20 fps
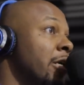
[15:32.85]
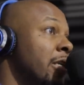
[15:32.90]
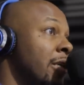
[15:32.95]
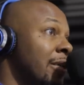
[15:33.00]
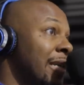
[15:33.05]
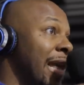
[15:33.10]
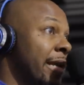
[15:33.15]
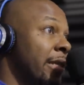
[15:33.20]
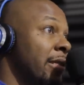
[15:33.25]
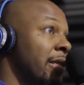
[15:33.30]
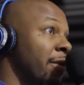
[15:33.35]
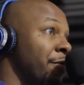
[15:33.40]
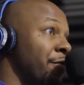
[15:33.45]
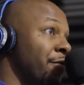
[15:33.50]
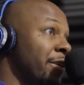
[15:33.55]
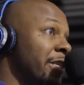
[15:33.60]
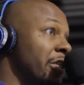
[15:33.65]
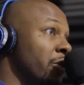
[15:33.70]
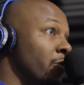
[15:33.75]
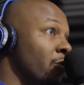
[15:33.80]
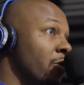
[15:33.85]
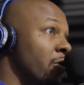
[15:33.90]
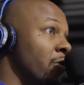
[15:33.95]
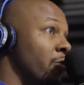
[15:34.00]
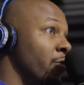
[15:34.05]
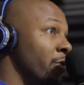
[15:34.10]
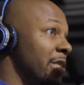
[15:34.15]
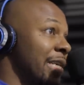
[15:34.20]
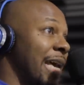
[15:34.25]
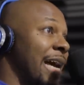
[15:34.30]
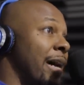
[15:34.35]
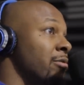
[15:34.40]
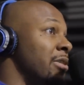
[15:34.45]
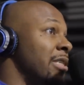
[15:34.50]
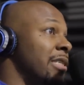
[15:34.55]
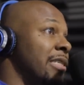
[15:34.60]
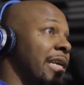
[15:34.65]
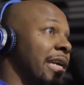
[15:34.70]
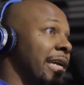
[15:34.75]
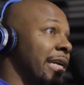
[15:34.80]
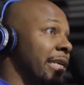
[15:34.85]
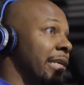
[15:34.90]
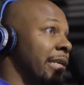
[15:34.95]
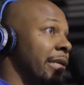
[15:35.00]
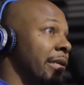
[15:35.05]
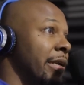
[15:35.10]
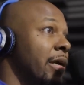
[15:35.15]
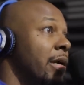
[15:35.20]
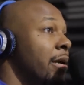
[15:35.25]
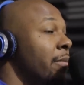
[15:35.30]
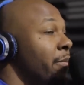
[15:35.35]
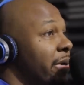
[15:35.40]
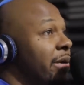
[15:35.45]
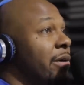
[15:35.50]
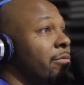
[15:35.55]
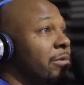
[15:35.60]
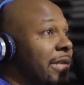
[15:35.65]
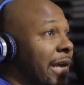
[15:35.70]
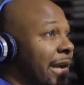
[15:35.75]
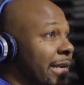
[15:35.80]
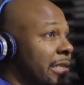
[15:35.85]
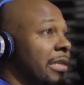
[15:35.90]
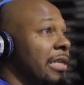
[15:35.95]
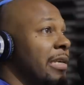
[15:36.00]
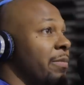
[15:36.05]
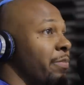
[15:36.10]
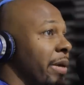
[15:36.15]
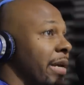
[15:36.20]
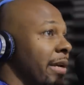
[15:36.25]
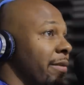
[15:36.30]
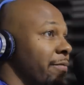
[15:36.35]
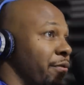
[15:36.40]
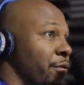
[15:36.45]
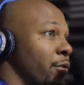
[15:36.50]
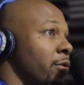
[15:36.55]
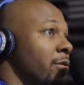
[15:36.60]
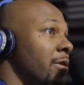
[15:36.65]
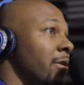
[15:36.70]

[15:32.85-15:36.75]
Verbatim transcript: looked like the visual was outstanding, but it was actually painful.